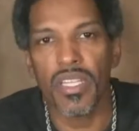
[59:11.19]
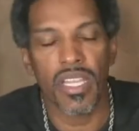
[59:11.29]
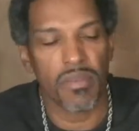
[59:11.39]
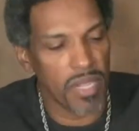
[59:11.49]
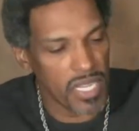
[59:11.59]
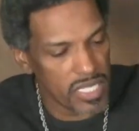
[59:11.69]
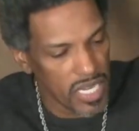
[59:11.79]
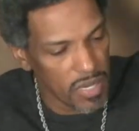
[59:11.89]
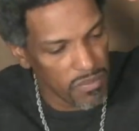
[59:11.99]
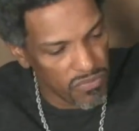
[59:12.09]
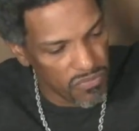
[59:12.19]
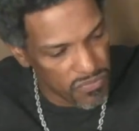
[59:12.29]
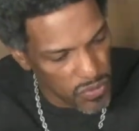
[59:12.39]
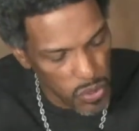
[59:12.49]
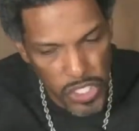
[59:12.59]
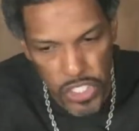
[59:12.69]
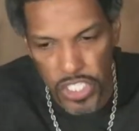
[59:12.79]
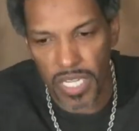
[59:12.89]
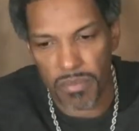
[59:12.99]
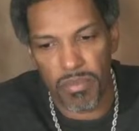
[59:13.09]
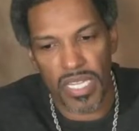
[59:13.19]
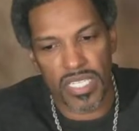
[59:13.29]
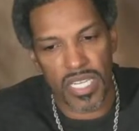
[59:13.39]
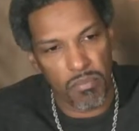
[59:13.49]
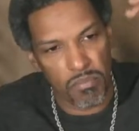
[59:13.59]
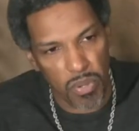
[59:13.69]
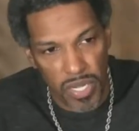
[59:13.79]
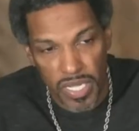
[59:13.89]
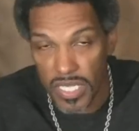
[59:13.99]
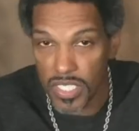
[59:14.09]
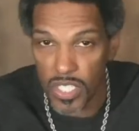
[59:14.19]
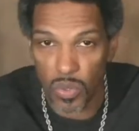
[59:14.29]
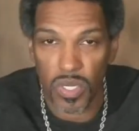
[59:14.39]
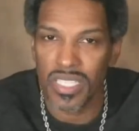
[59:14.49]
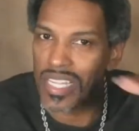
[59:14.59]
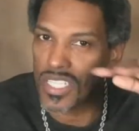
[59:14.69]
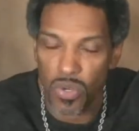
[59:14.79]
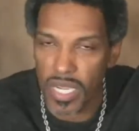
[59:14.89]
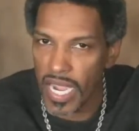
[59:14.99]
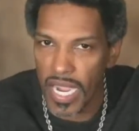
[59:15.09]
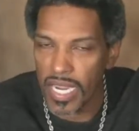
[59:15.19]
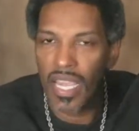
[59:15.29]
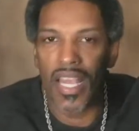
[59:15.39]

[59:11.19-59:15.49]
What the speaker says: it may seem foolish, it may seem pointless to the world, that's okay.